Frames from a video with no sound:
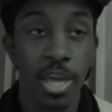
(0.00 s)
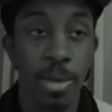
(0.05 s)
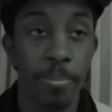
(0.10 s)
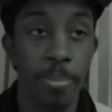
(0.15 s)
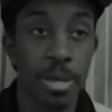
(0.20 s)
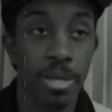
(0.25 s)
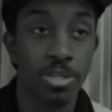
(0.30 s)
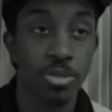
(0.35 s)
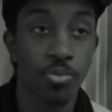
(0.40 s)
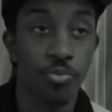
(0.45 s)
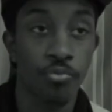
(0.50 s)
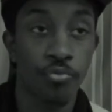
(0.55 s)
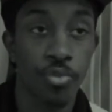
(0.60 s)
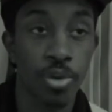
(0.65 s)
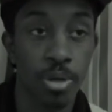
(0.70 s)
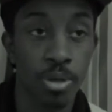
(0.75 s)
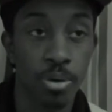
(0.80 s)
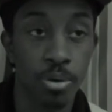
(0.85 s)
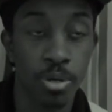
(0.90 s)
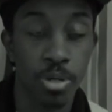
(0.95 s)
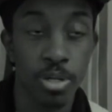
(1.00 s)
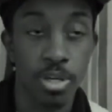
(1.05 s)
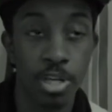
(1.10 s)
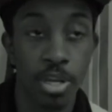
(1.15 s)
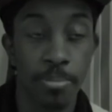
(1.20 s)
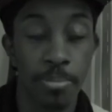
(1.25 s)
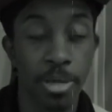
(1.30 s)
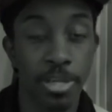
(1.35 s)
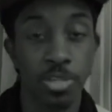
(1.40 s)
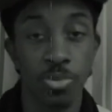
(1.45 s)
it makes you feel good,
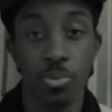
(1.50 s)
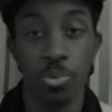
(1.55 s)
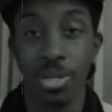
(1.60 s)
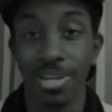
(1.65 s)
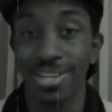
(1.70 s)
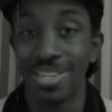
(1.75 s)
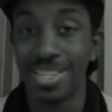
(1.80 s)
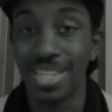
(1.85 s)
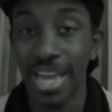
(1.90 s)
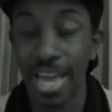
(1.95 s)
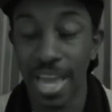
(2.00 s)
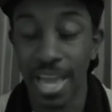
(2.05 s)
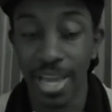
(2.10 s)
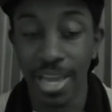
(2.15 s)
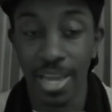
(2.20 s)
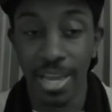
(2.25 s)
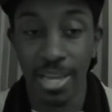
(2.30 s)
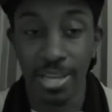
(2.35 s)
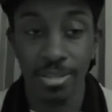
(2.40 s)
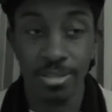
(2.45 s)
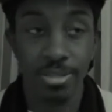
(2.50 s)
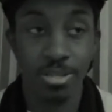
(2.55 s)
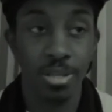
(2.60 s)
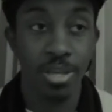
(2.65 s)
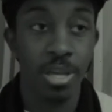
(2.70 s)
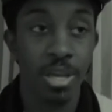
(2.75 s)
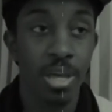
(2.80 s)
it makes you want to dance,